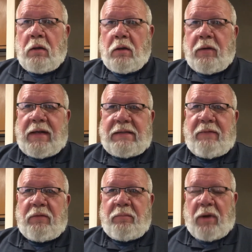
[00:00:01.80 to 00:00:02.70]
Greetings
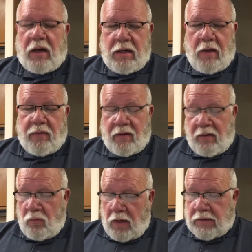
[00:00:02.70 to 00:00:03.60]
everybody out there
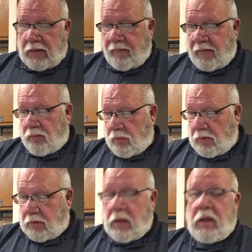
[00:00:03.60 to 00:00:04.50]
in the watch-loving
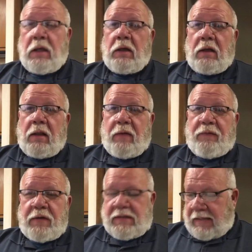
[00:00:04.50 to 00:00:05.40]
world. The
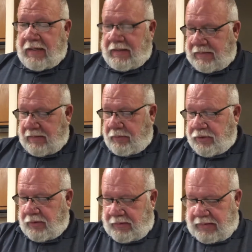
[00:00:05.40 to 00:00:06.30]
first thing I guess I'm going to
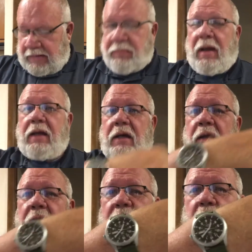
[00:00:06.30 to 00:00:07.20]
show you is my
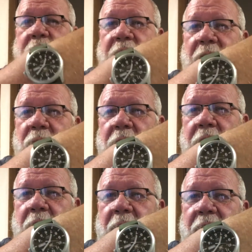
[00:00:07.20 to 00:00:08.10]
the watch that I'm wearing on my